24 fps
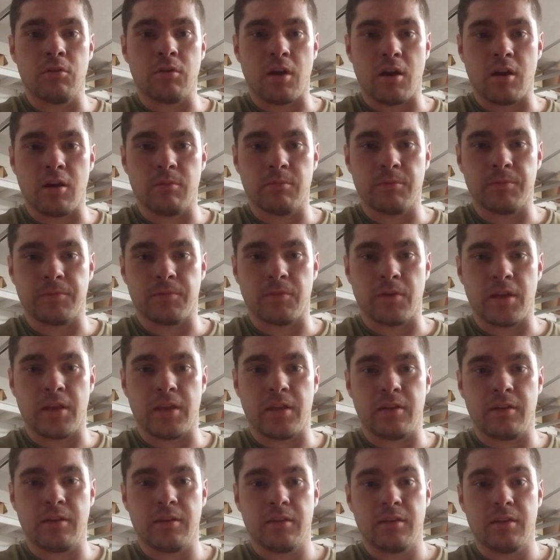to Harbor
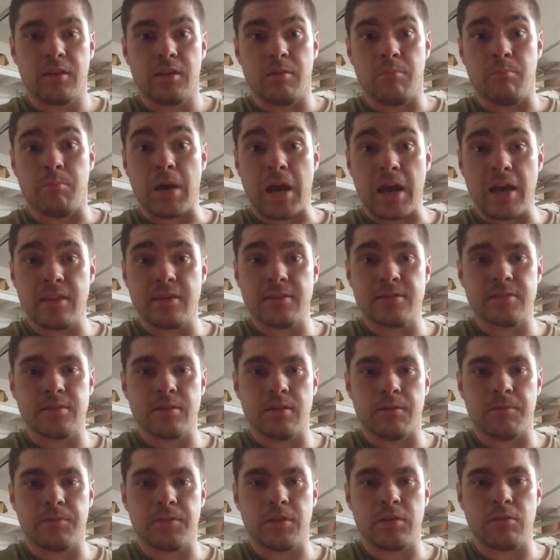Freight and buy the
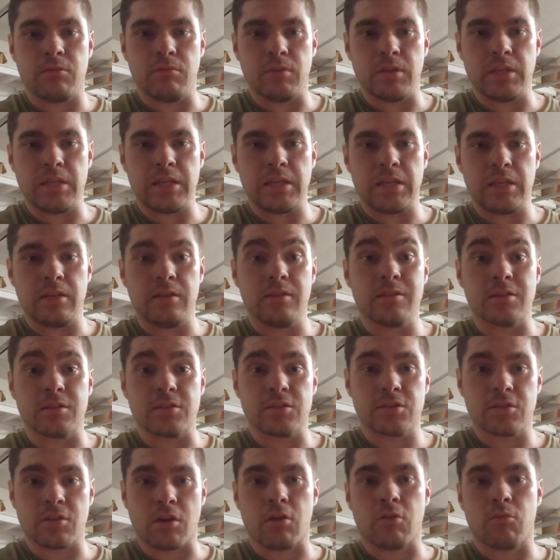stuff that you need to
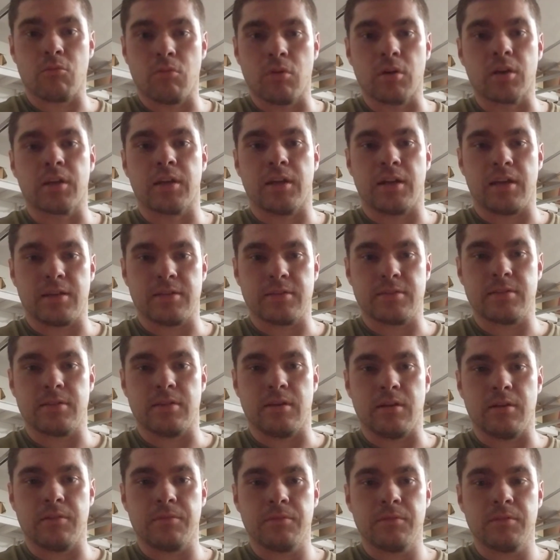start working on
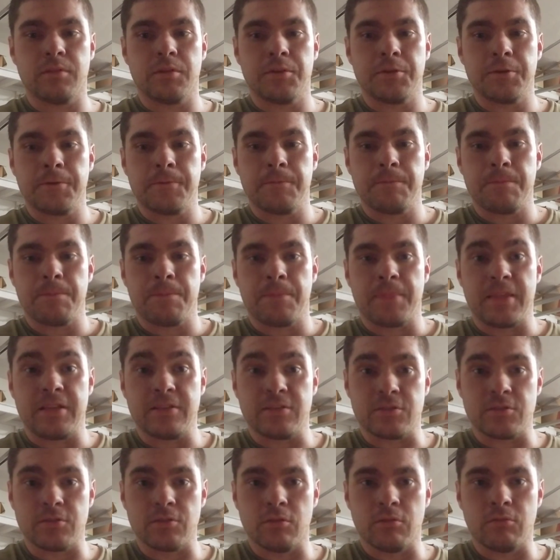stuff, and
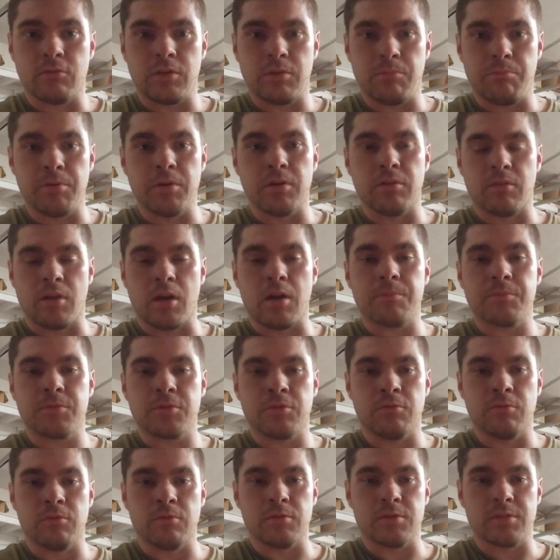slowly build up
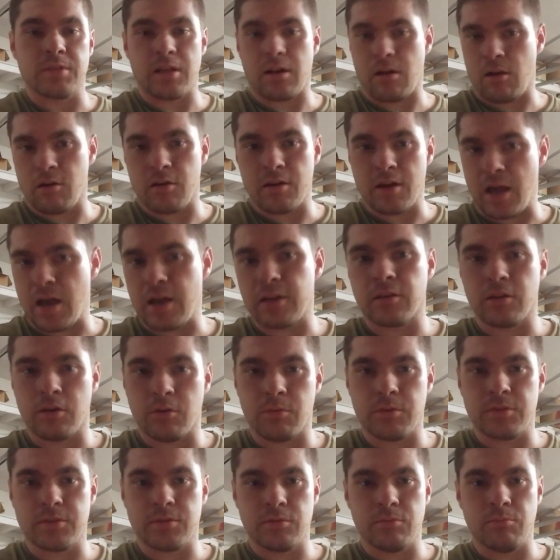tools that are not
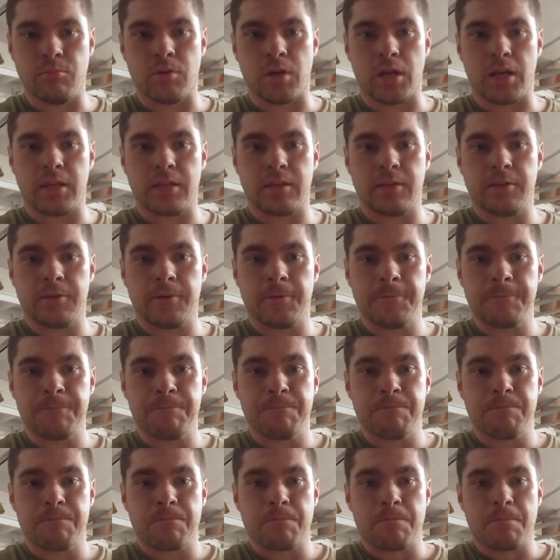going to break.
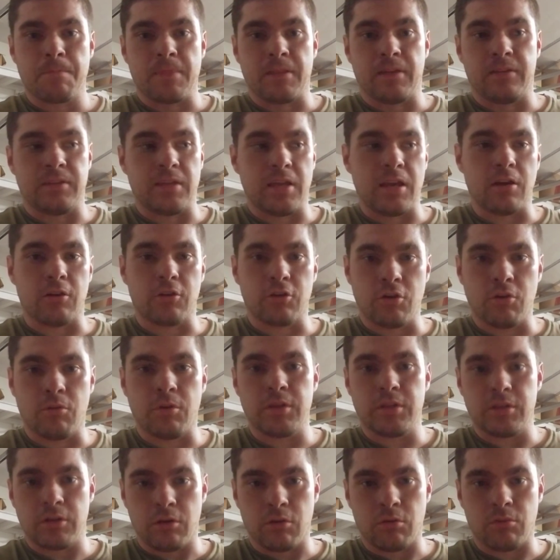They are
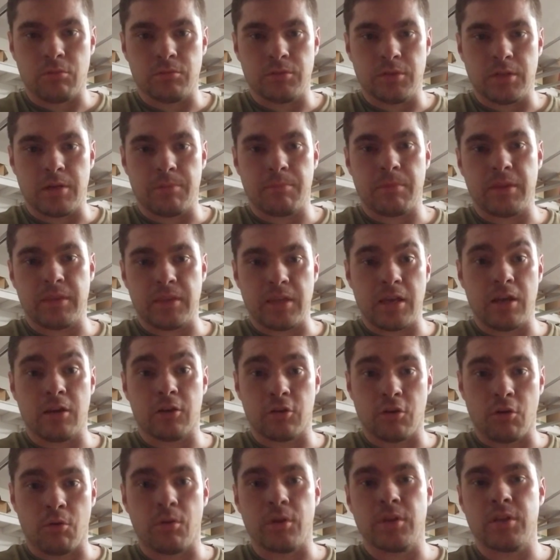going to hold up, and they are
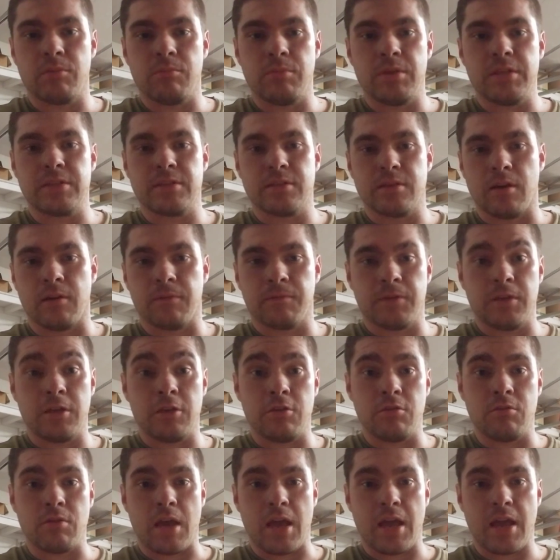going to be stuff that
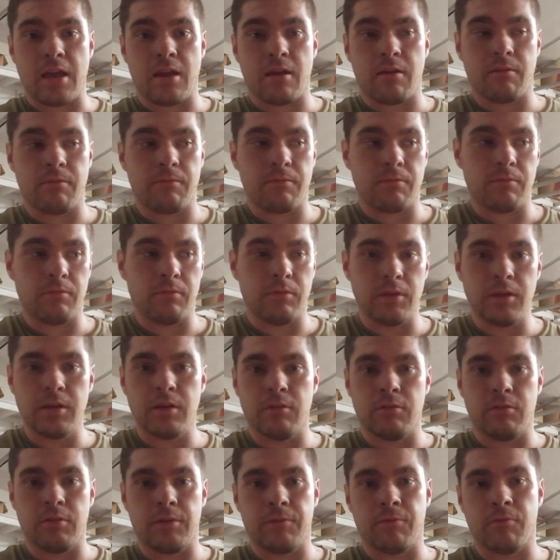you have
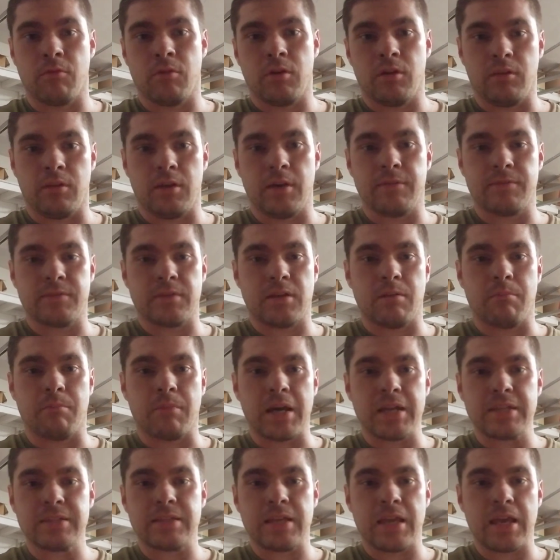literally for a lifetime.
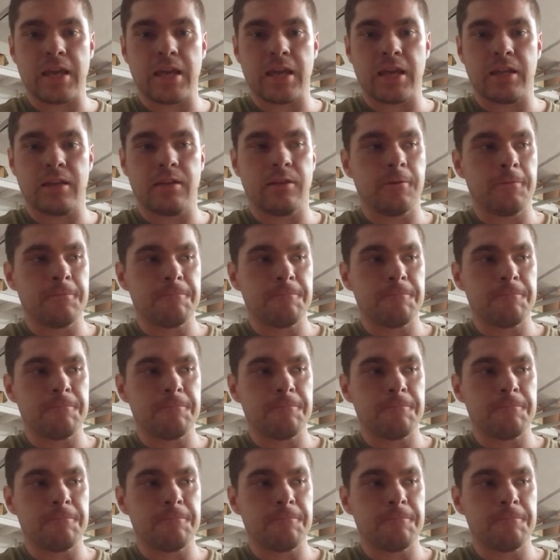My dad,